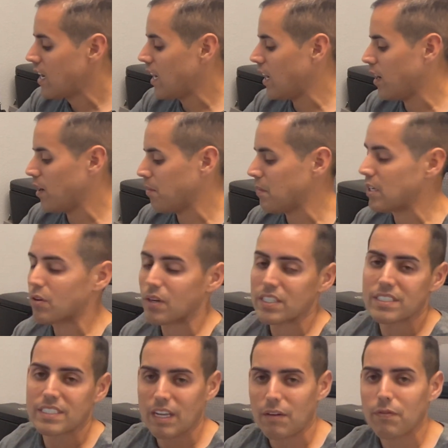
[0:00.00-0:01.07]

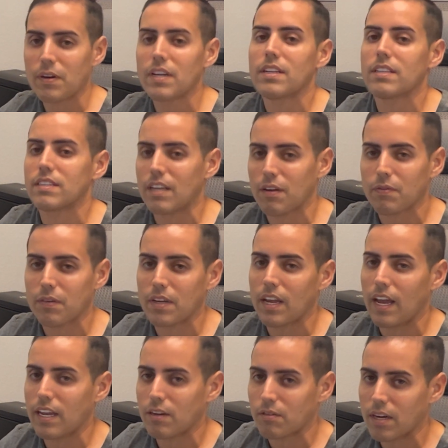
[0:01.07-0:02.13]
It's definitely
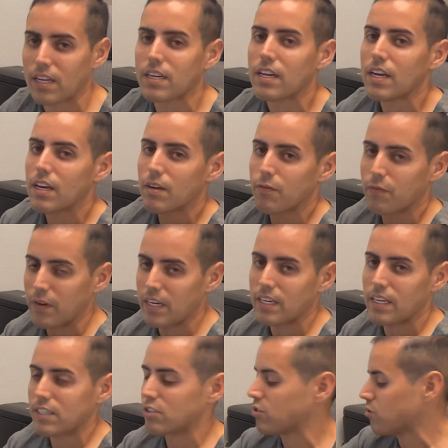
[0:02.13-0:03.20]
a great
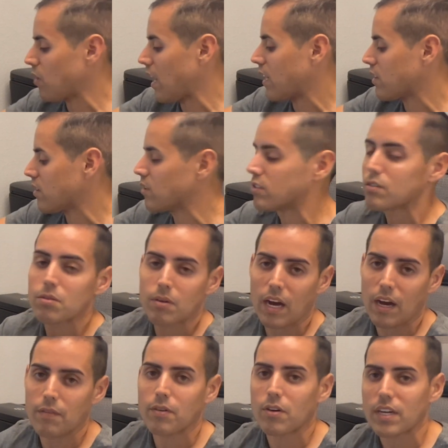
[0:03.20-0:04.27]
fitness tracker to
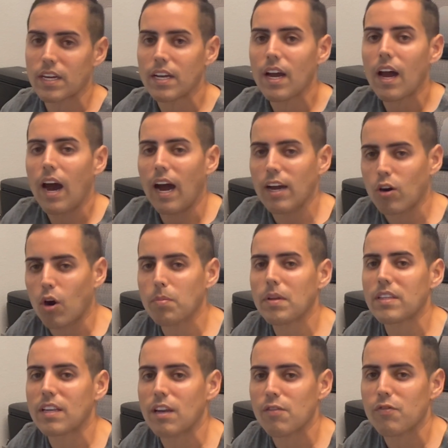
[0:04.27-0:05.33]
have, okay? I hope
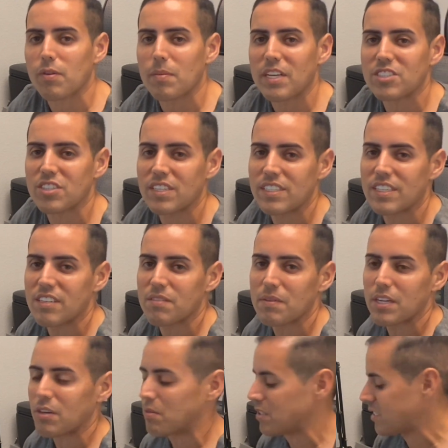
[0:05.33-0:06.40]
that the information in this
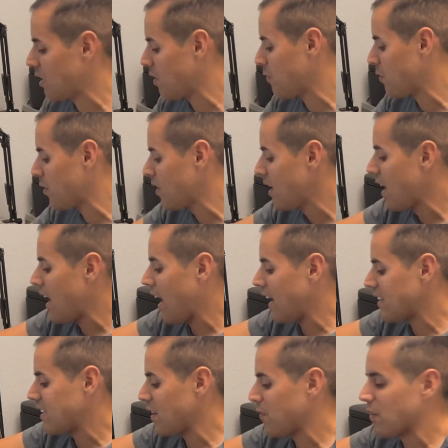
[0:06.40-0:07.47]
video was helpful.
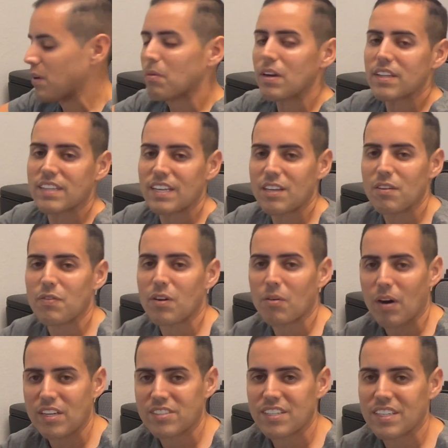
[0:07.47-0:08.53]
I definitely want to thank you for
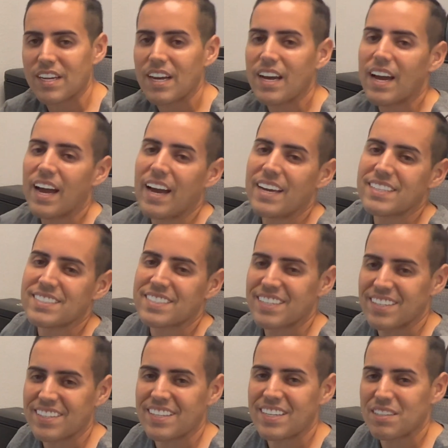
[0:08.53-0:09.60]
watching, and
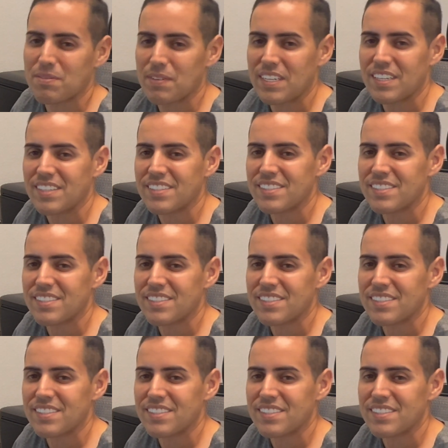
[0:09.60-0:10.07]
see you in the next video.